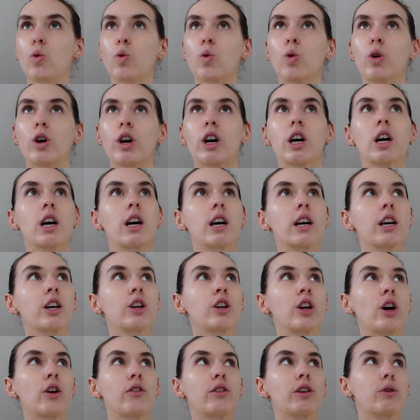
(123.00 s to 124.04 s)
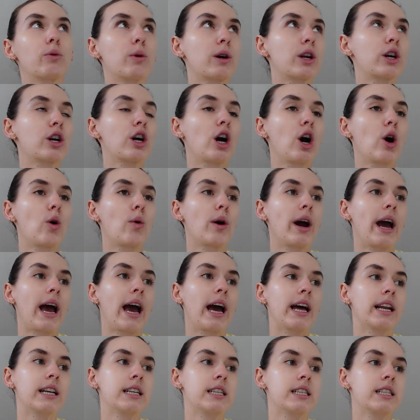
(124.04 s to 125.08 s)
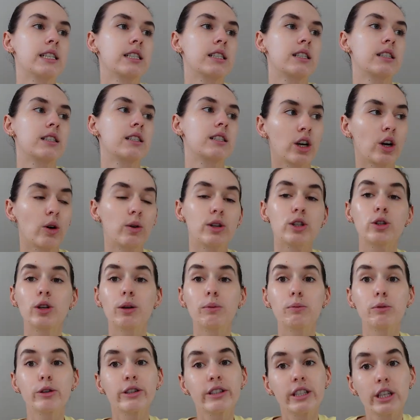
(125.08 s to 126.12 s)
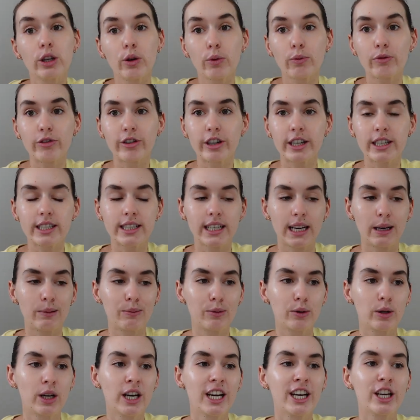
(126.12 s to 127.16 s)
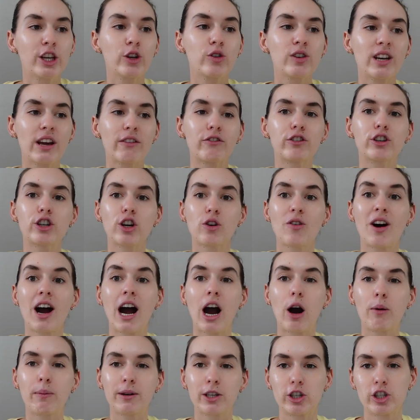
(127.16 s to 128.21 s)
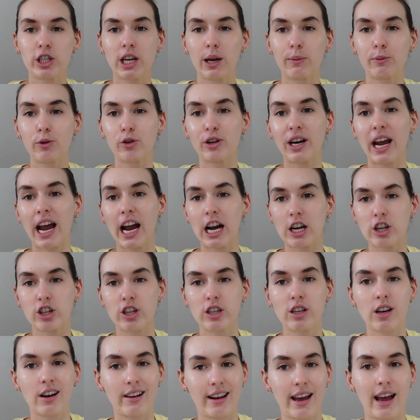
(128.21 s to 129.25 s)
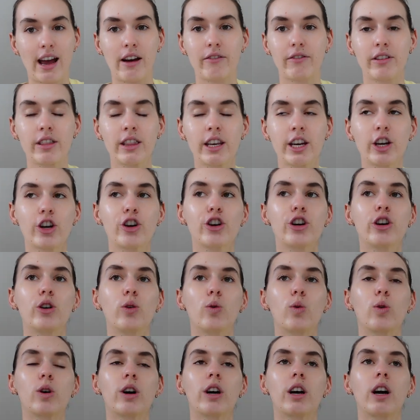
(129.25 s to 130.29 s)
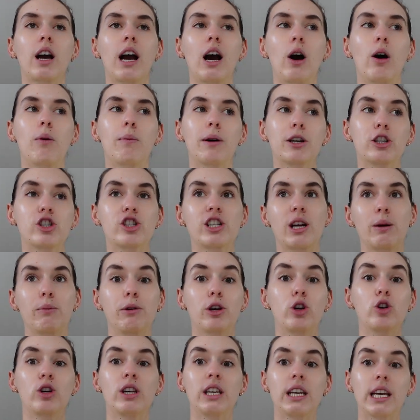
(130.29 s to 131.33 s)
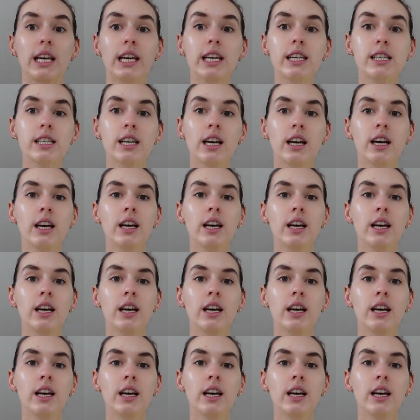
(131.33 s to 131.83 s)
or you know, if you want to go and go into a museum, for example, you never know how much time you're actually going to have in there or how much time you need.